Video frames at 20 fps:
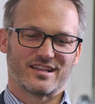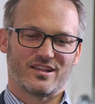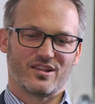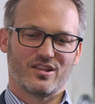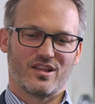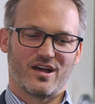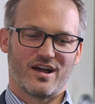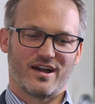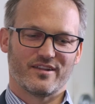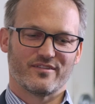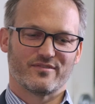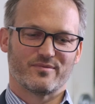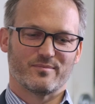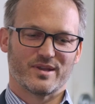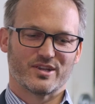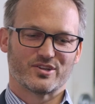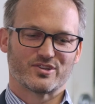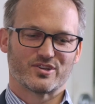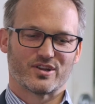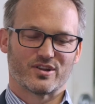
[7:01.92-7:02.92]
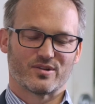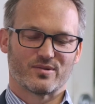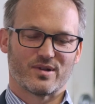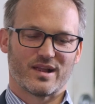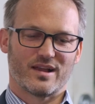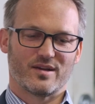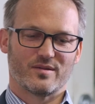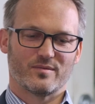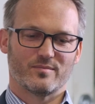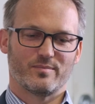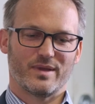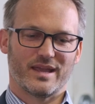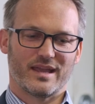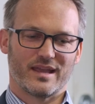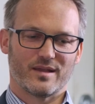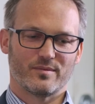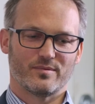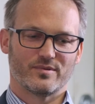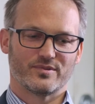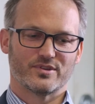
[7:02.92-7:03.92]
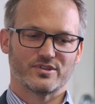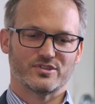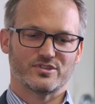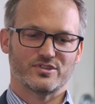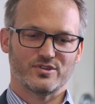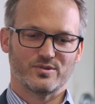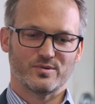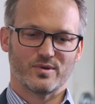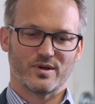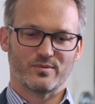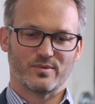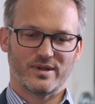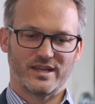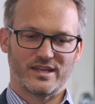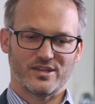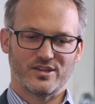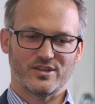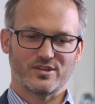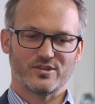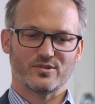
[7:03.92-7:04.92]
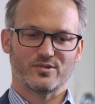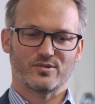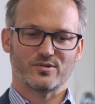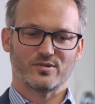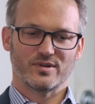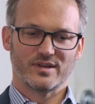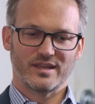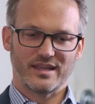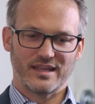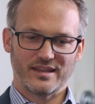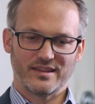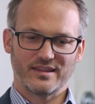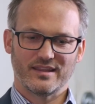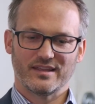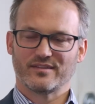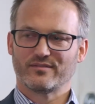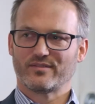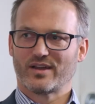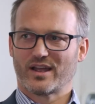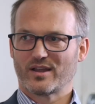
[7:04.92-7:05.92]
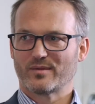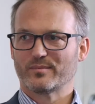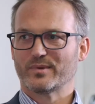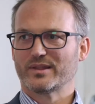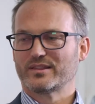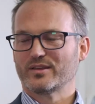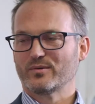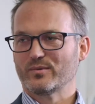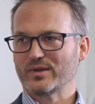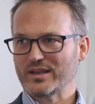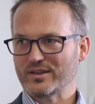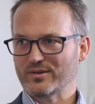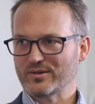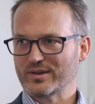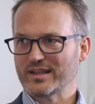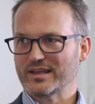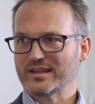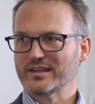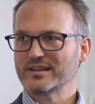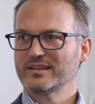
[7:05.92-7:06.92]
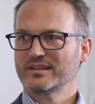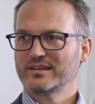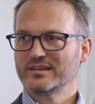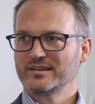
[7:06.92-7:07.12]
a lot of mission around being able to do what we do in the environment that we do it in.